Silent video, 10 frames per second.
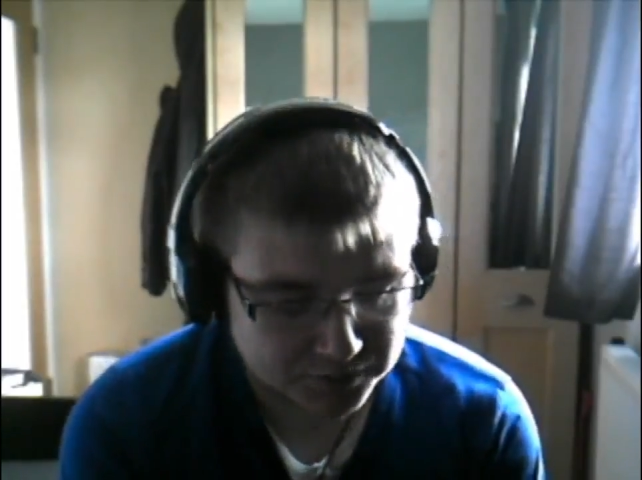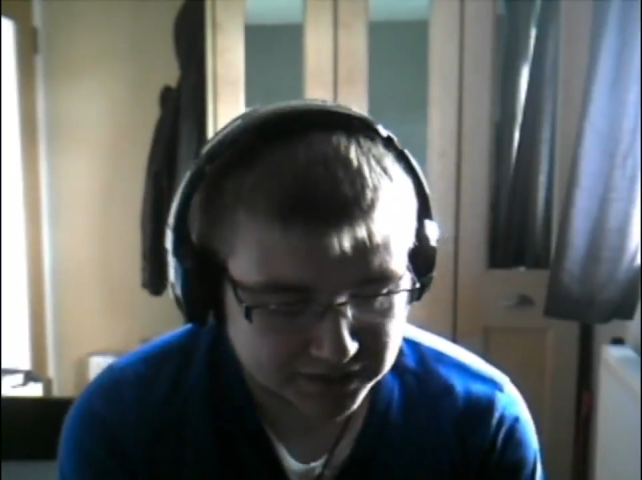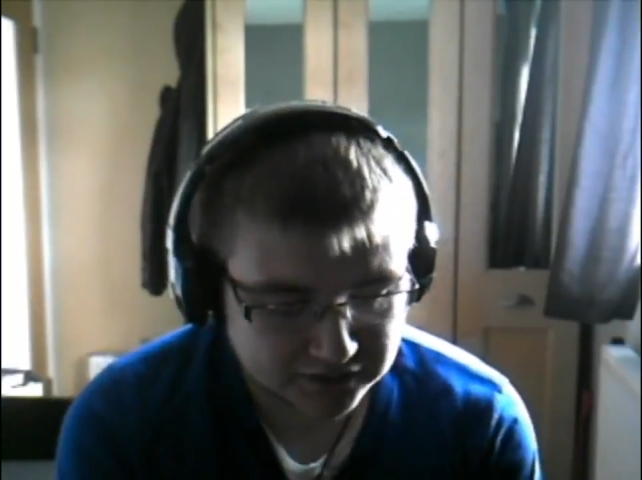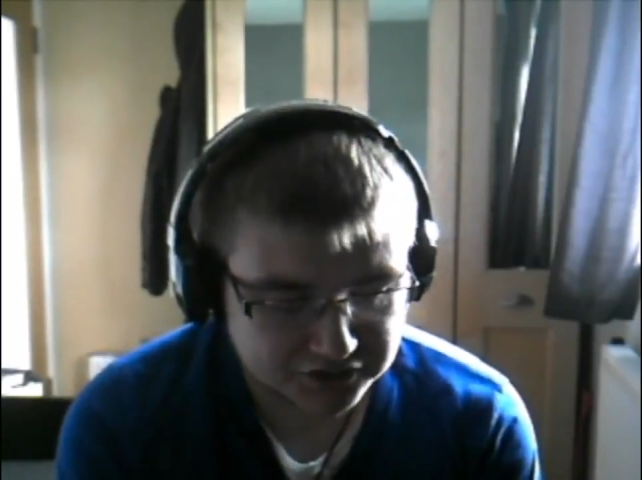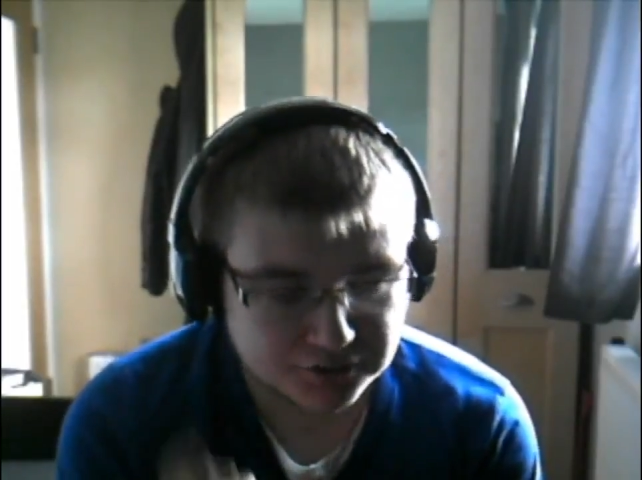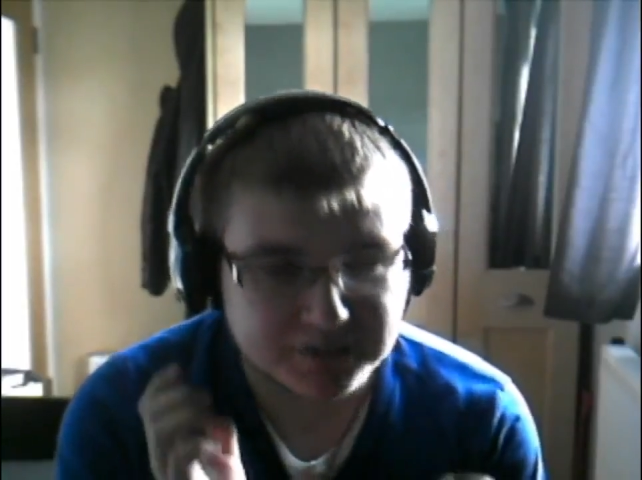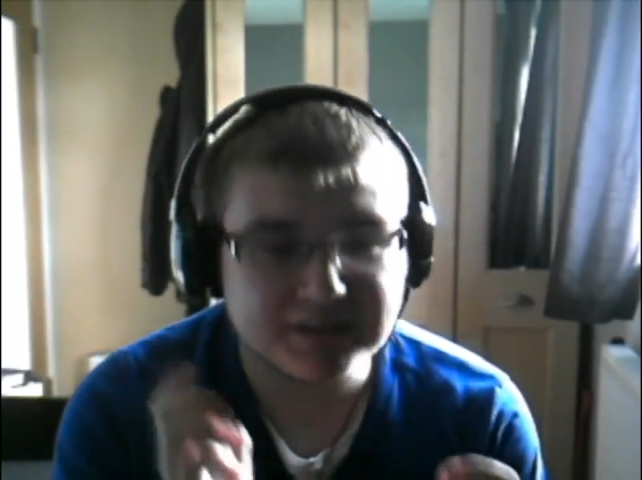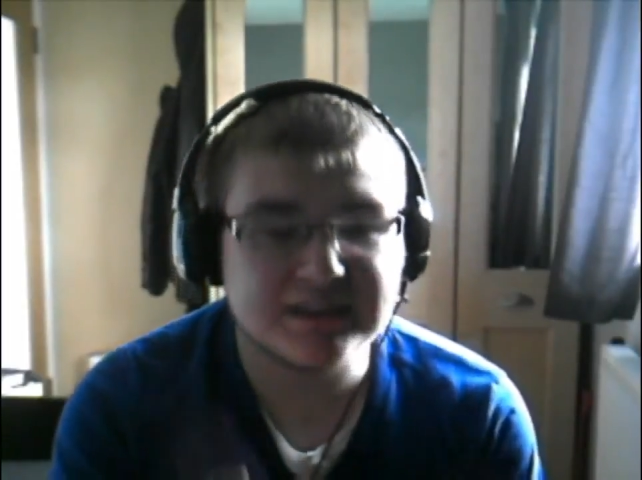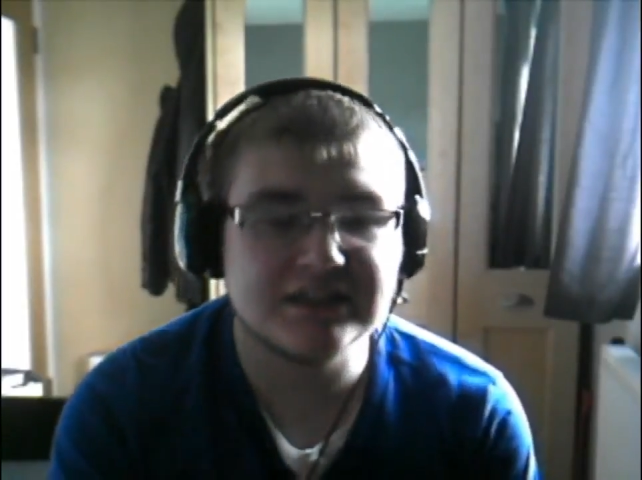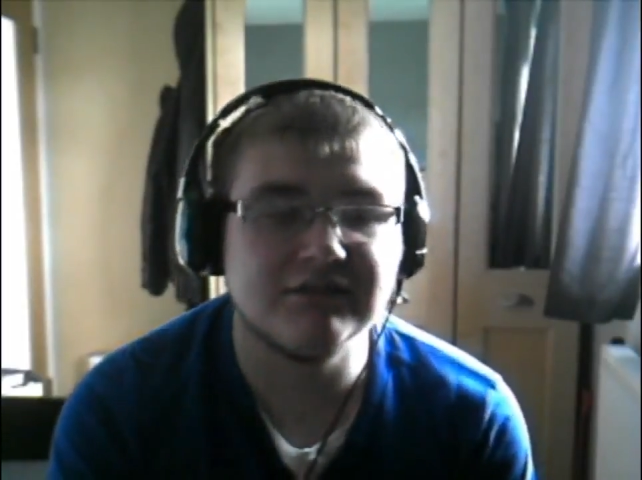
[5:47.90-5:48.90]
was planning on
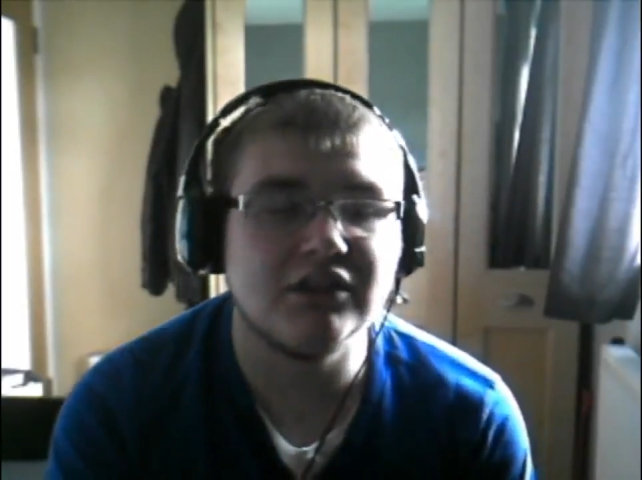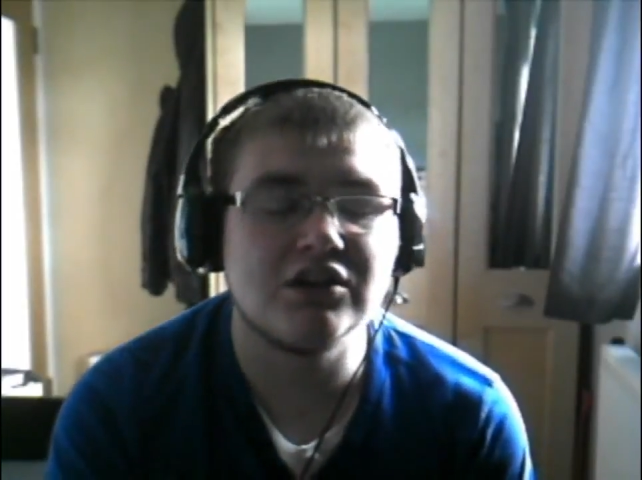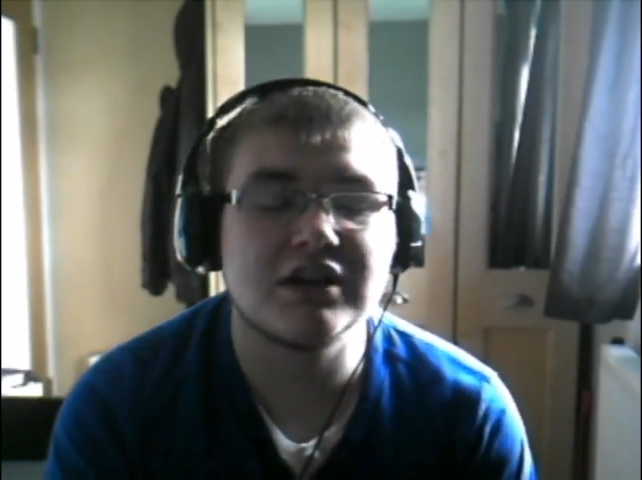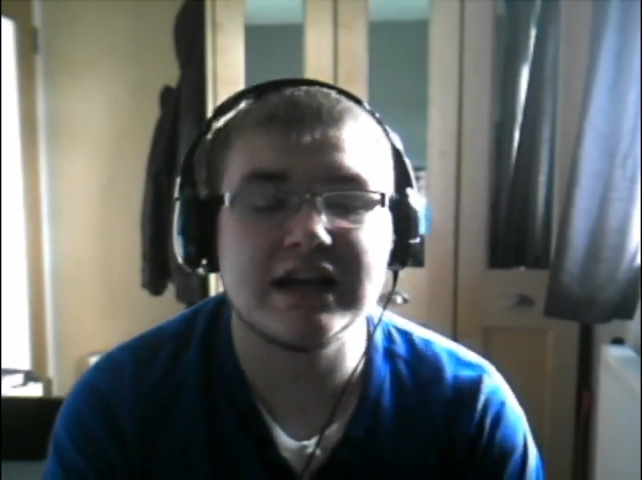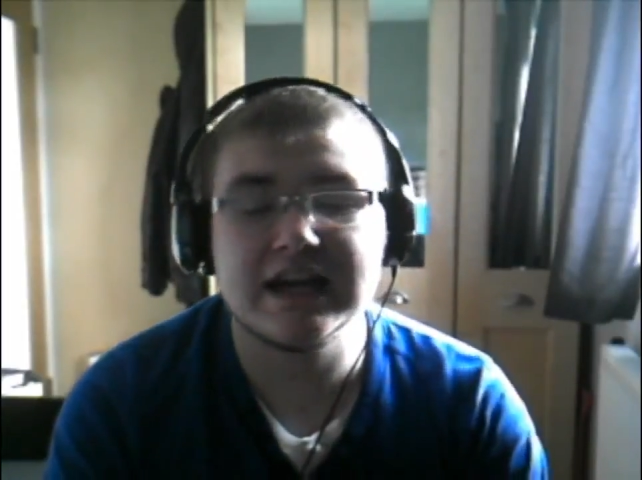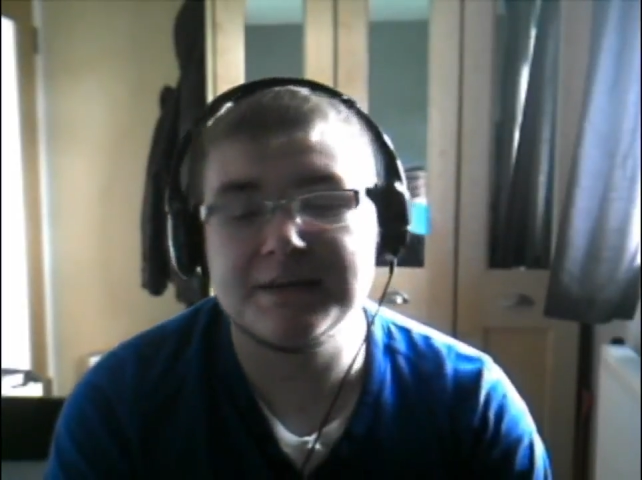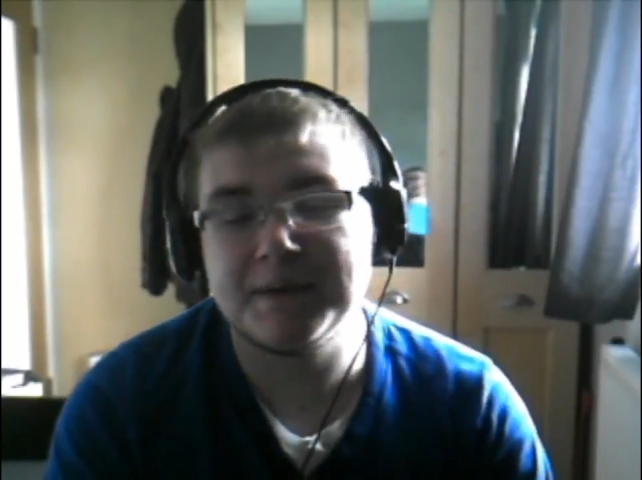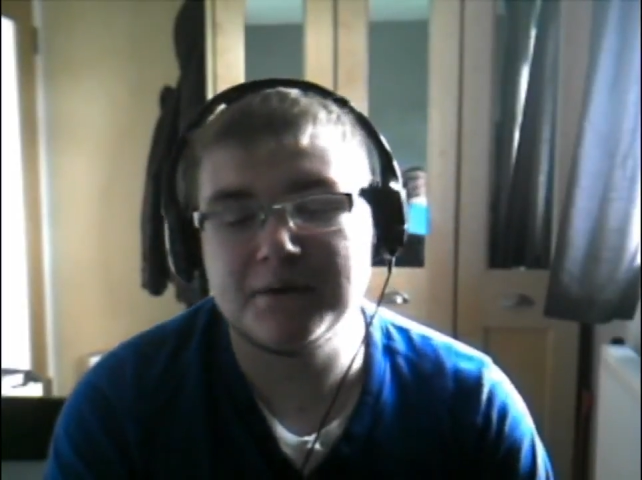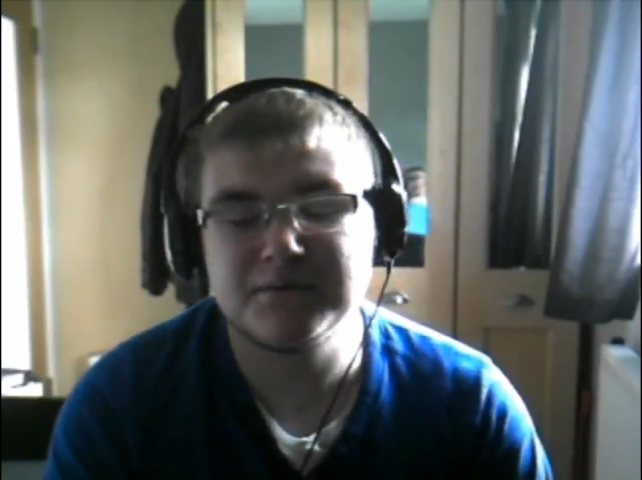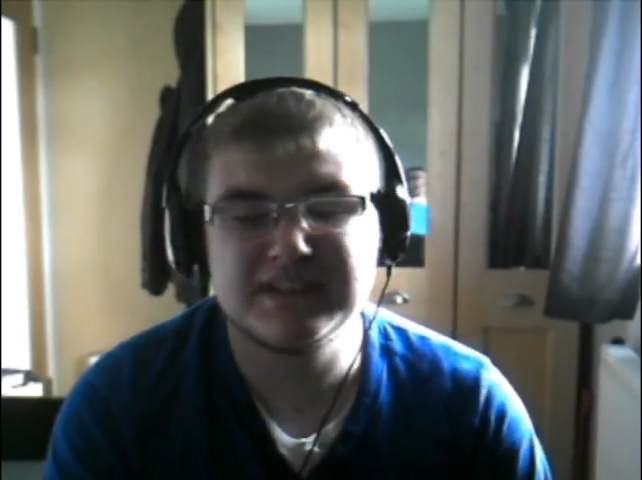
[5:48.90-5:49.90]
doing this vlog
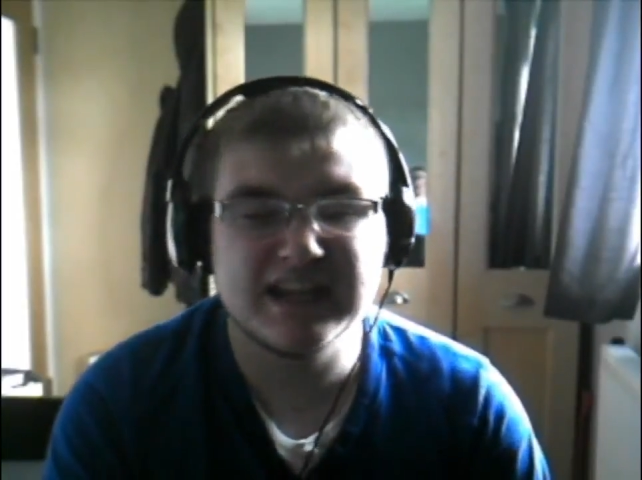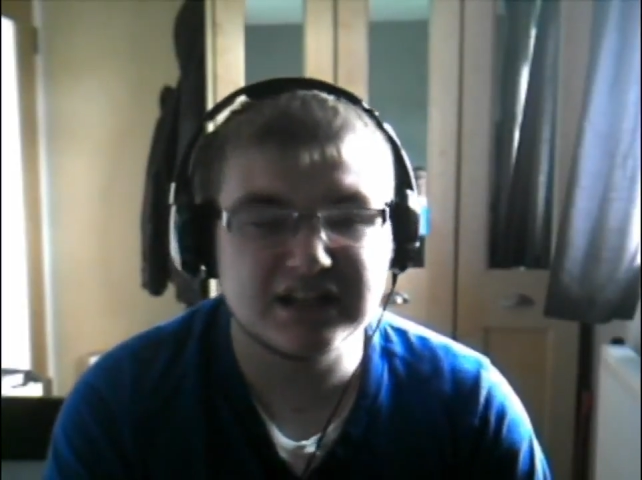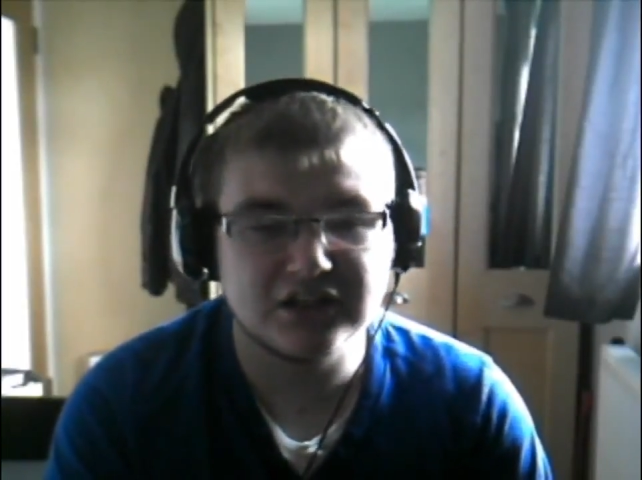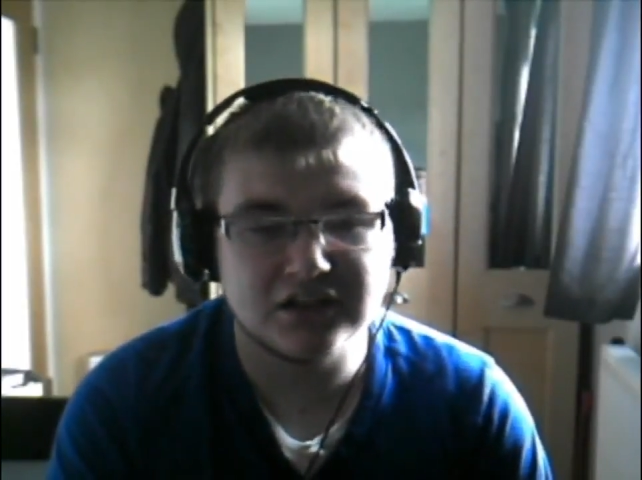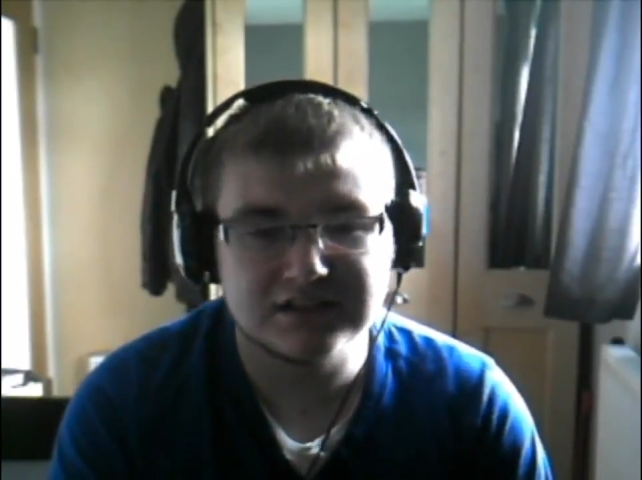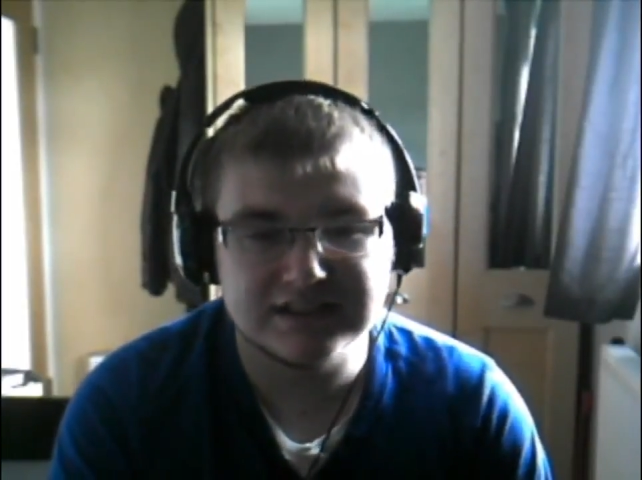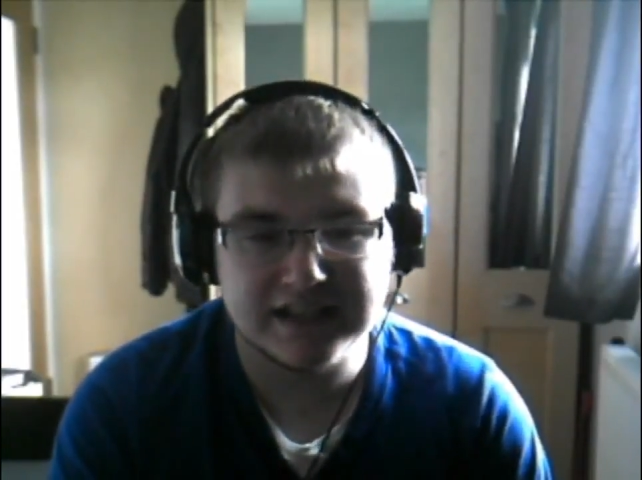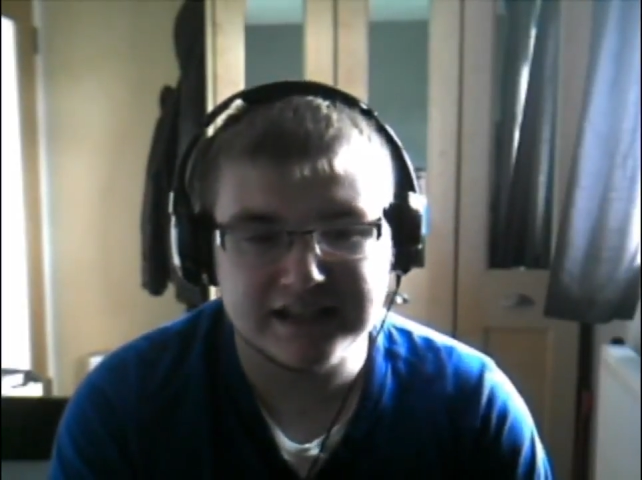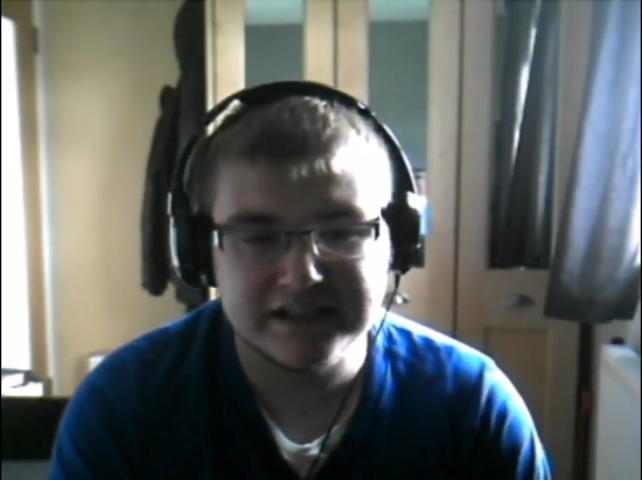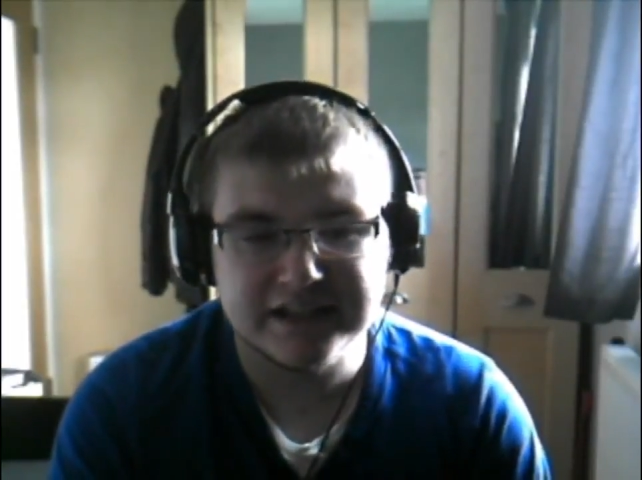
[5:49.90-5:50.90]
about 10 o'clock
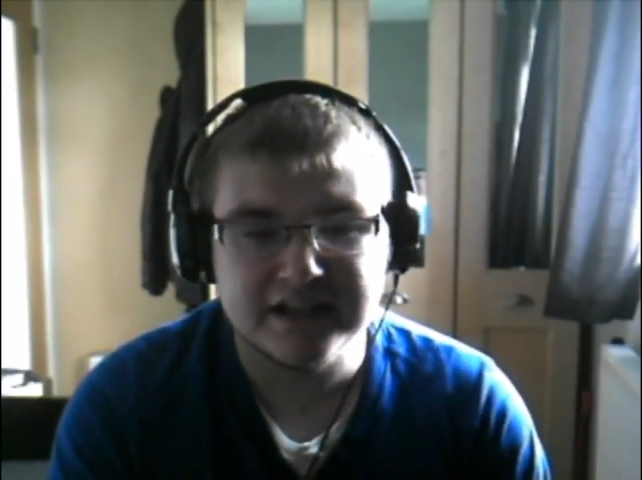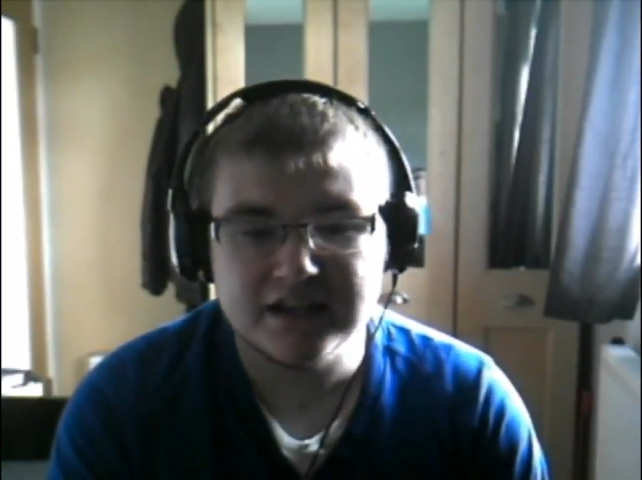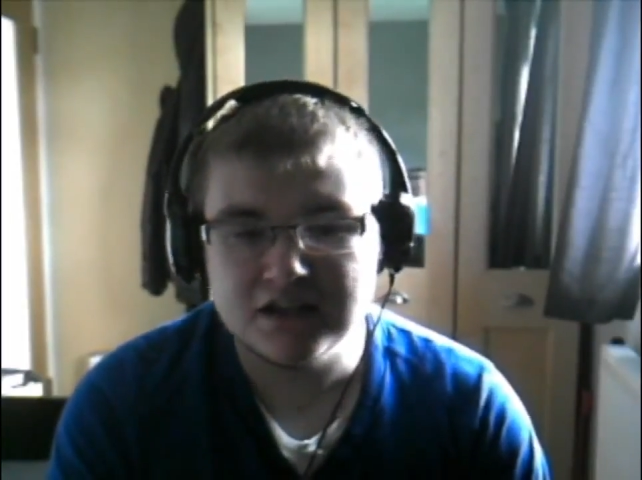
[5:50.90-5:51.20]
today,